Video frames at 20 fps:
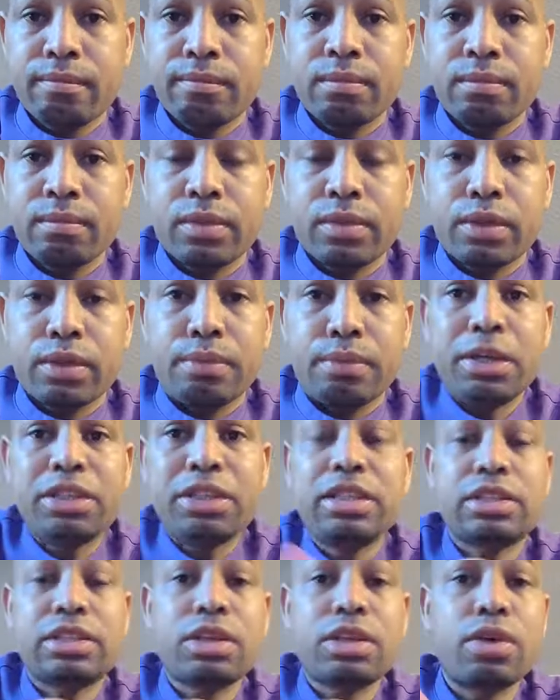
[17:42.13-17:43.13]
But since
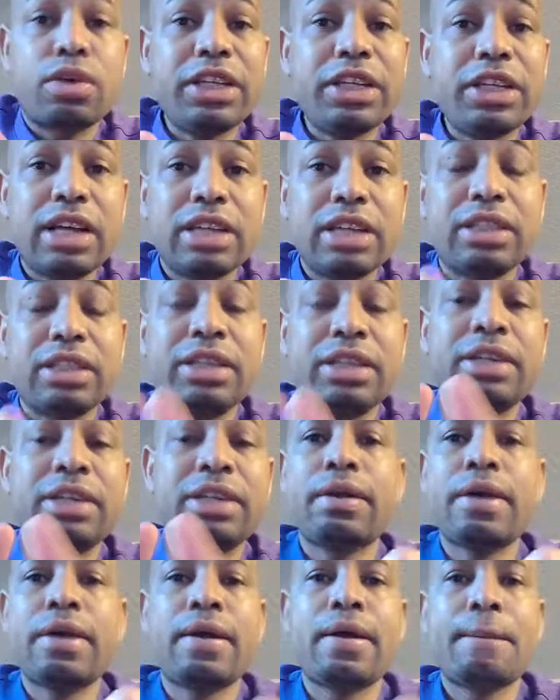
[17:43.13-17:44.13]
Sony does it,
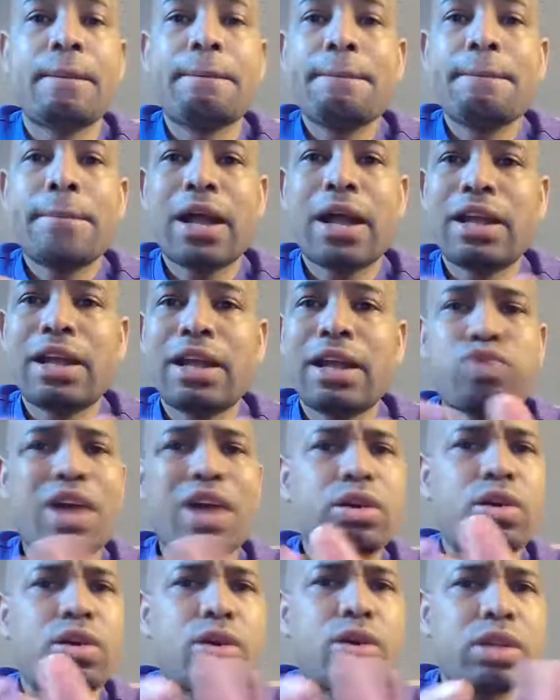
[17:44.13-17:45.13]
that's why I
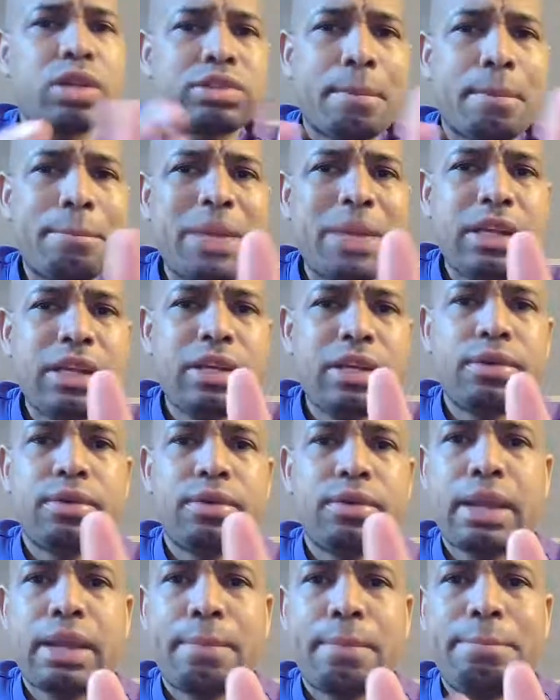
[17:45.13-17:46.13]
call out the media on
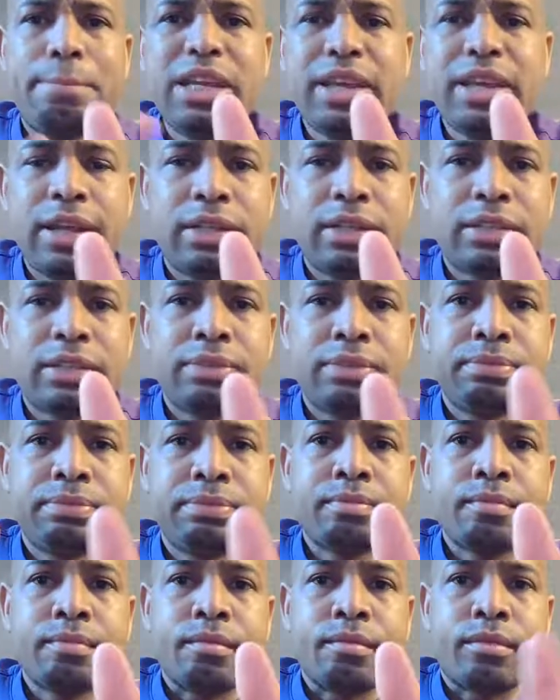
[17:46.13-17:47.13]
their BS.
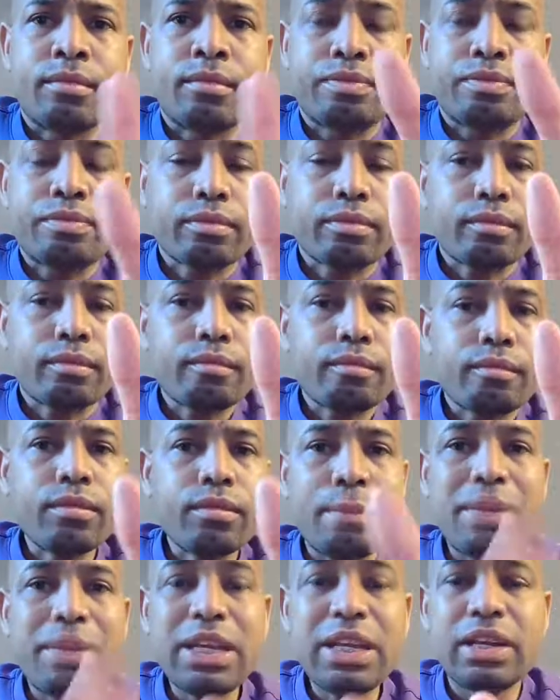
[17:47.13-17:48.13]

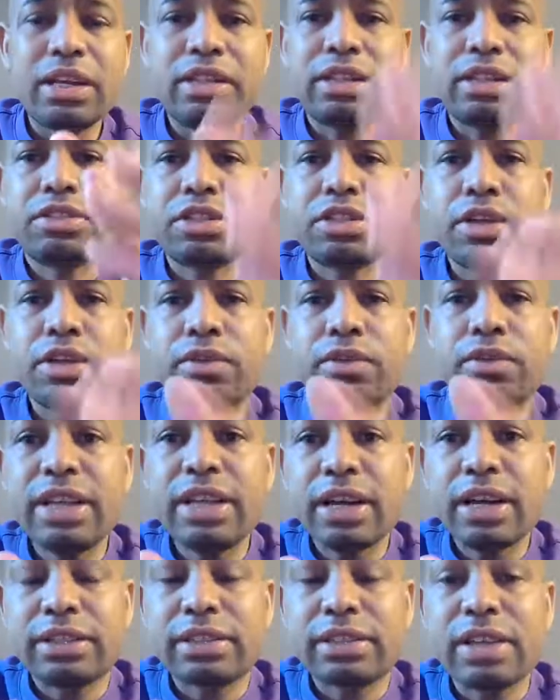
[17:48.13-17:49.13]
Because if Sony
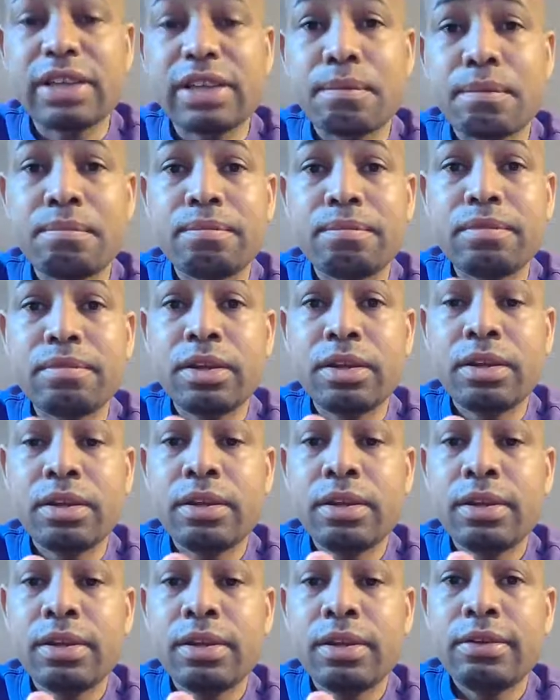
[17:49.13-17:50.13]
does something,
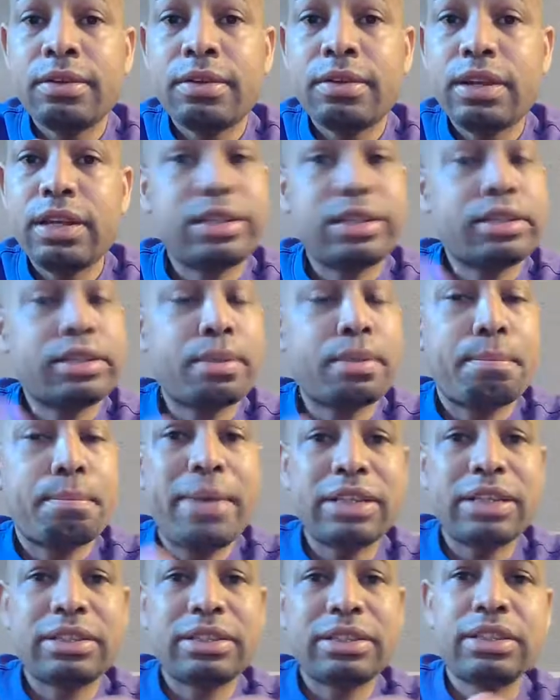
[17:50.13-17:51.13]
it's the
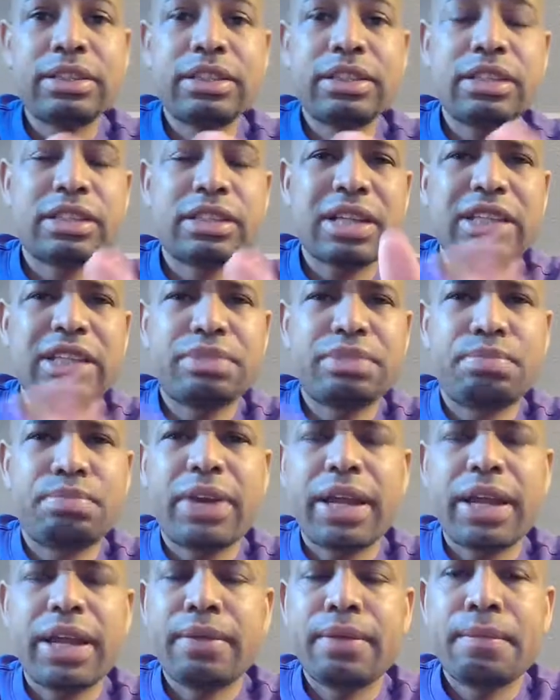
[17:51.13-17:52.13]
best thing since sliced
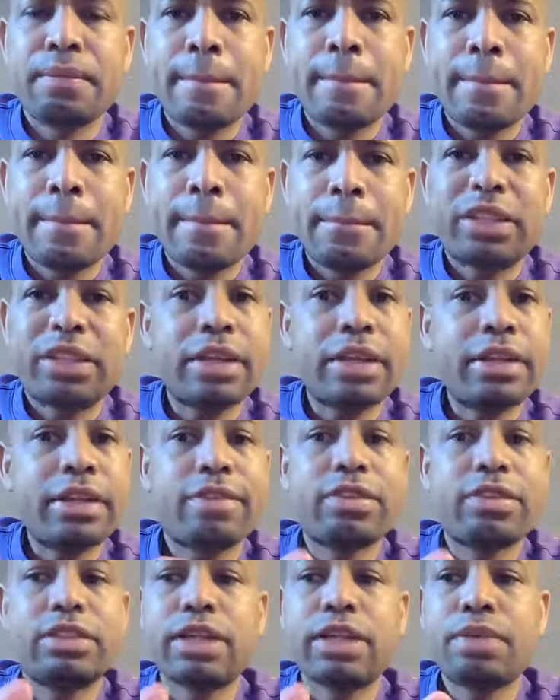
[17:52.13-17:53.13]
bread. But they never
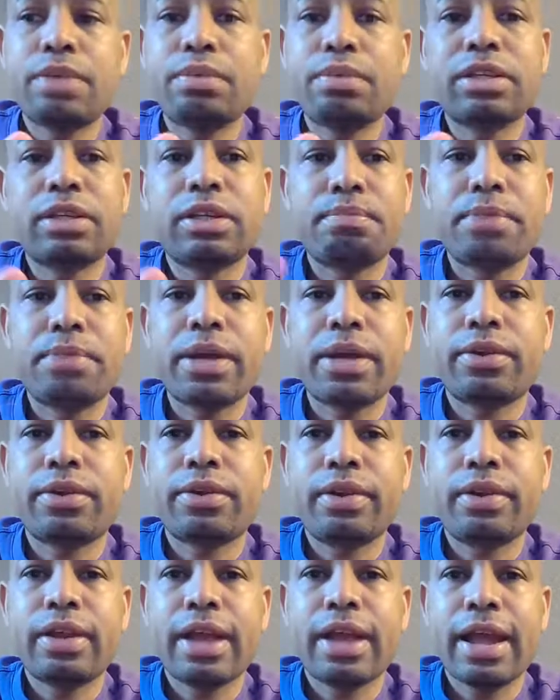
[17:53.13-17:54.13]
said what the
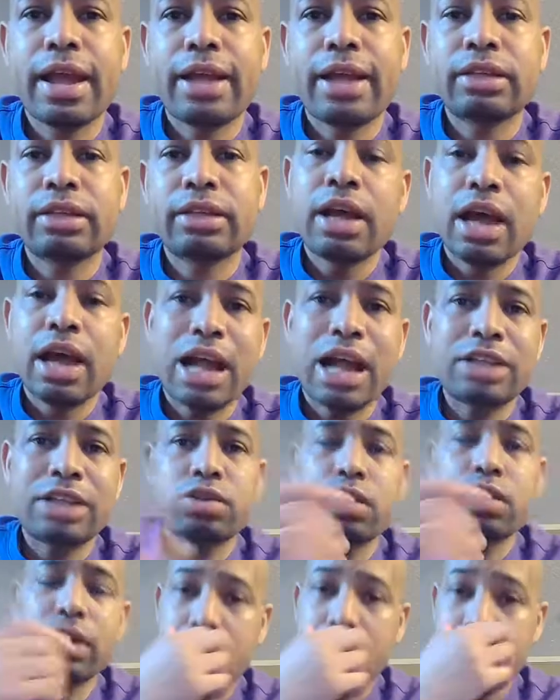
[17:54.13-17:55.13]
competitor had. I saw a
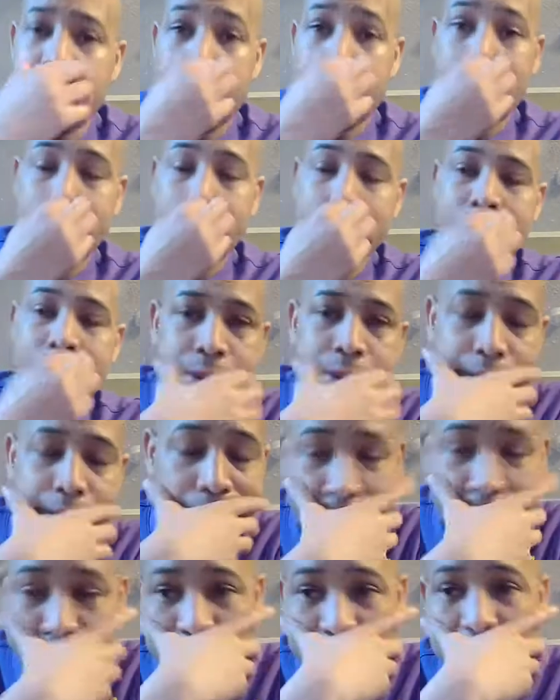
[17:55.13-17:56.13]
guy, I
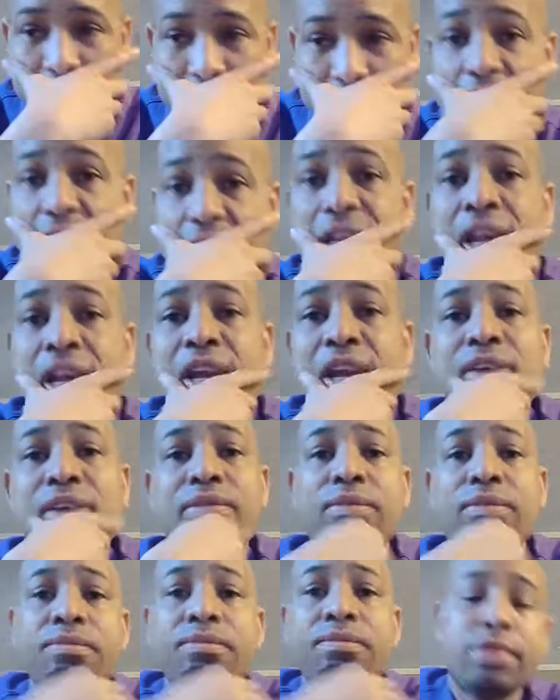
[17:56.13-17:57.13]
forgot his name,
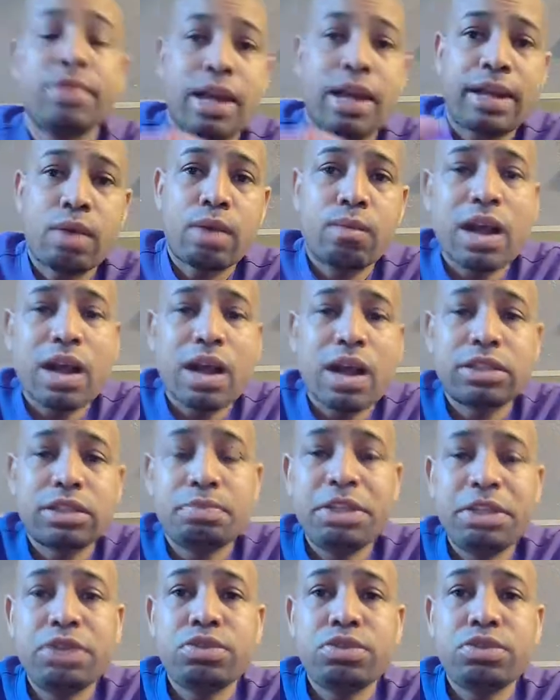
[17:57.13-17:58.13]
and I watched him. He
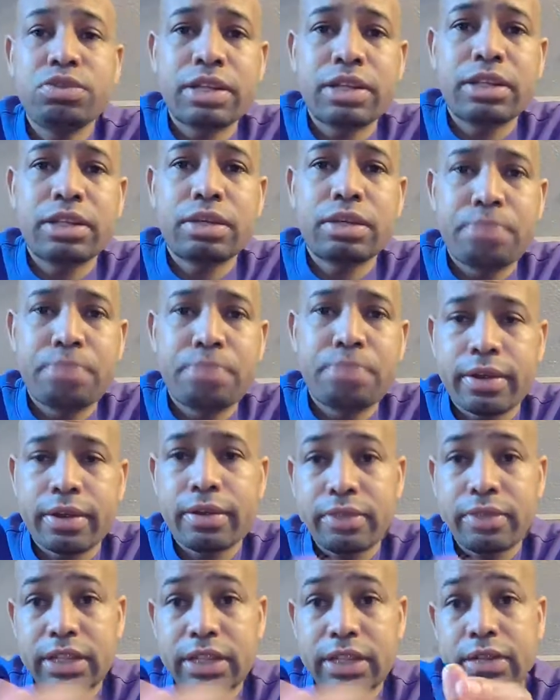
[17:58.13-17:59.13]
was trying to compare
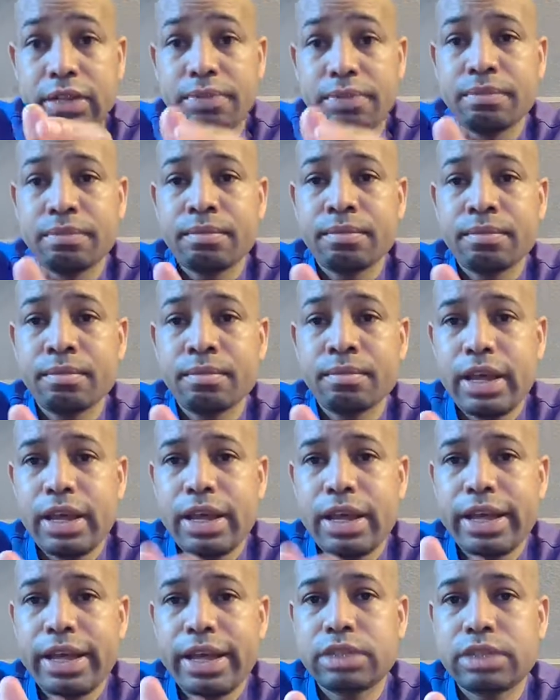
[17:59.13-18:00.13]
the
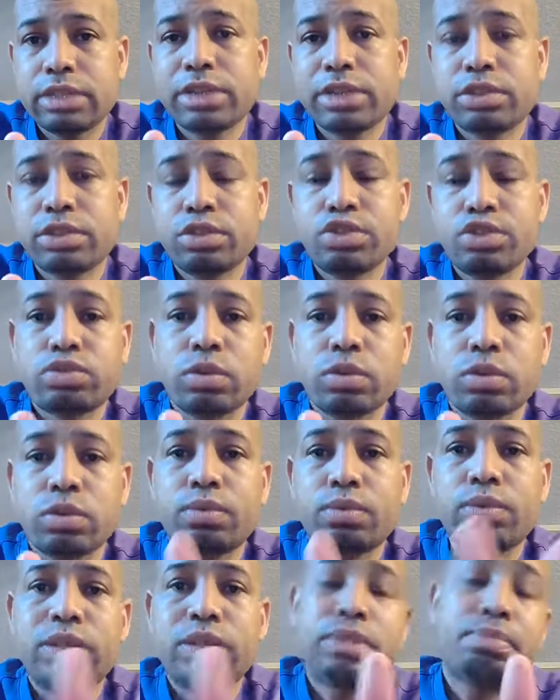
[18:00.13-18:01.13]
Xbox controller
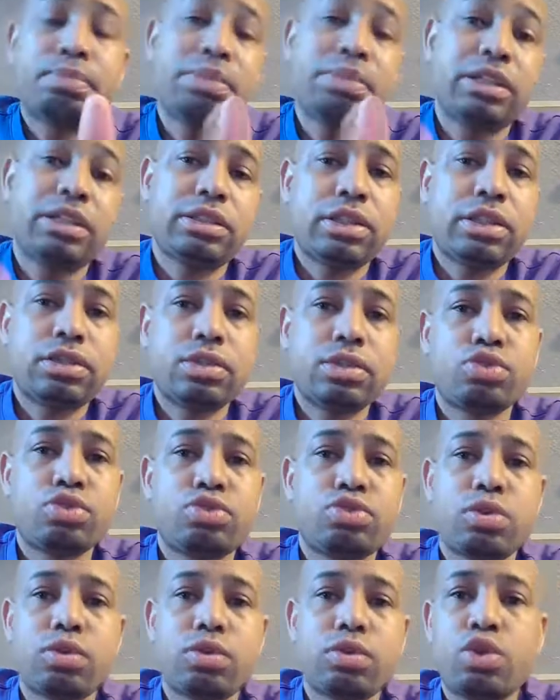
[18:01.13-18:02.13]
with the PlayStation
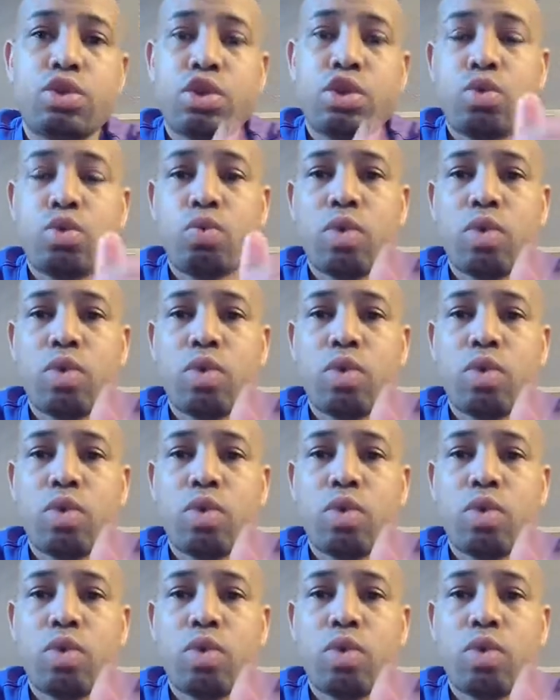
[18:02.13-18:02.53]
controller. Why